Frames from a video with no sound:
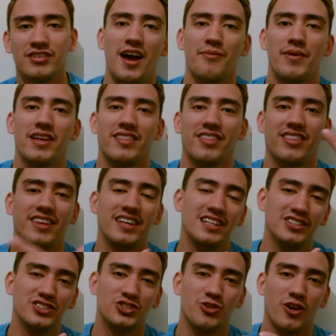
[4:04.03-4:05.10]
I meant
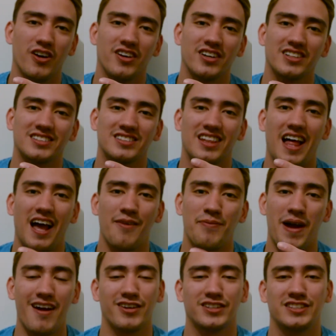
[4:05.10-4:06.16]
these drugs like
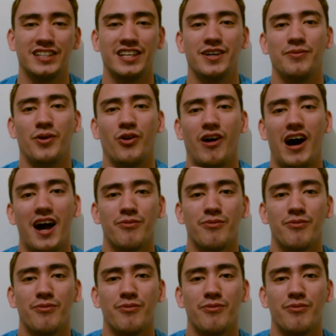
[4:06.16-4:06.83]
paracetamol,